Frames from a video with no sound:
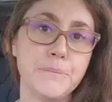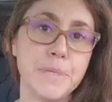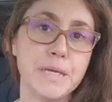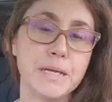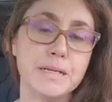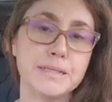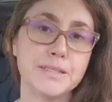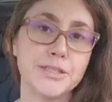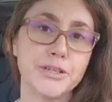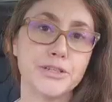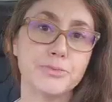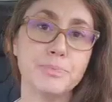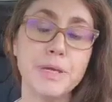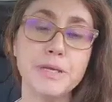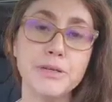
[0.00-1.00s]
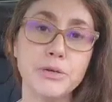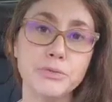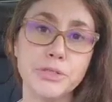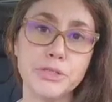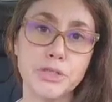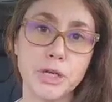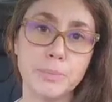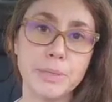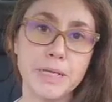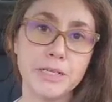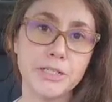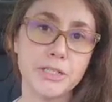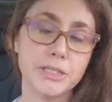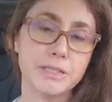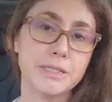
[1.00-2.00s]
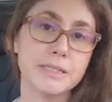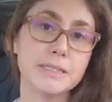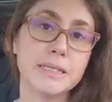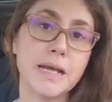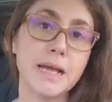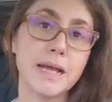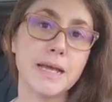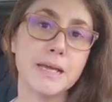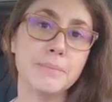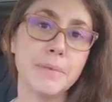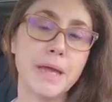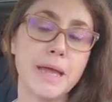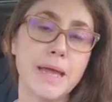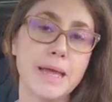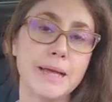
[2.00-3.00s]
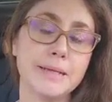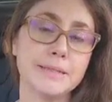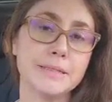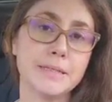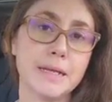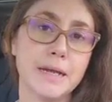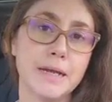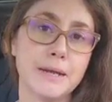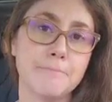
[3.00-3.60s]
because there's been no determination at this time, and